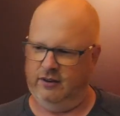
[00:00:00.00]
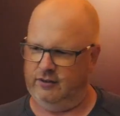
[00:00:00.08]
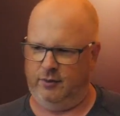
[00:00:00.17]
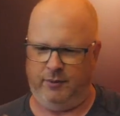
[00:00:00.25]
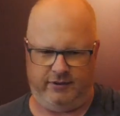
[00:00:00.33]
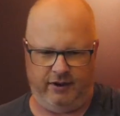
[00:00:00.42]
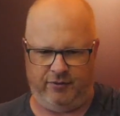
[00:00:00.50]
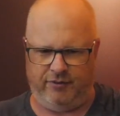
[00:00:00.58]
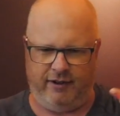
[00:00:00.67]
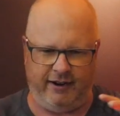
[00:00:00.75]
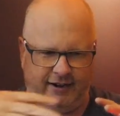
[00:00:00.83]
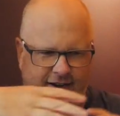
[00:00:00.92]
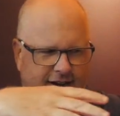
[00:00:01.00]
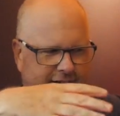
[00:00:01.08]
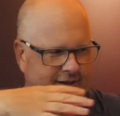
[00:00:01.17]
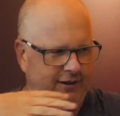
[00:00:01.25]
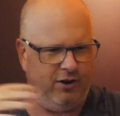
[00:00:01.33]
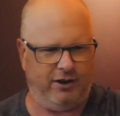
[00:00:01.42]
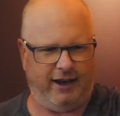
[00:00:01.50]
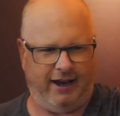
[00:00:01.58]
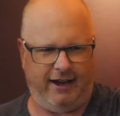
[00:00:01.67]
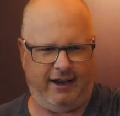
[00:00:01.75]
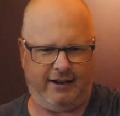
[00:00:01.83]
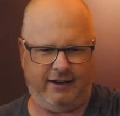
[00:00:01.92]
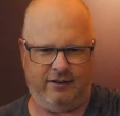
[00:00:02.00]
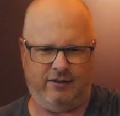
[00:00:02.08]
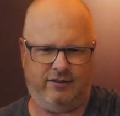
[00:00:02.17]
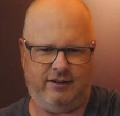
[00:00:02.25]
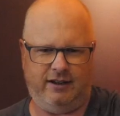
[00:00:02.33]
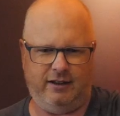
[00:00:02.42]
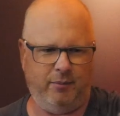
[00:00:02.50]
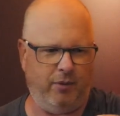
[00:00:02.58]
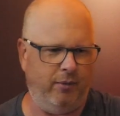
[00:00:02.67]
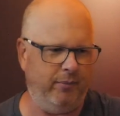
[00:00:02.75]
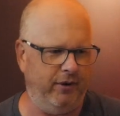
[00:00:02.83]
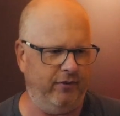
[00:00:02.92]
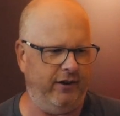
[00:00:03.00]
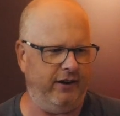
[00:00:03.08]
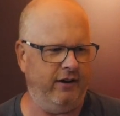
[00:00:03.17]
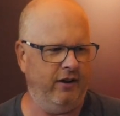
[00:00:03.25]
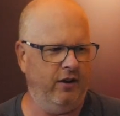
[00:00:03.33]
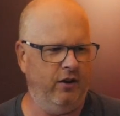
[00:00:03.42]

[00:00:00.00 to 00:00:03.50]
So whichever angle I look at, I can see them all moving.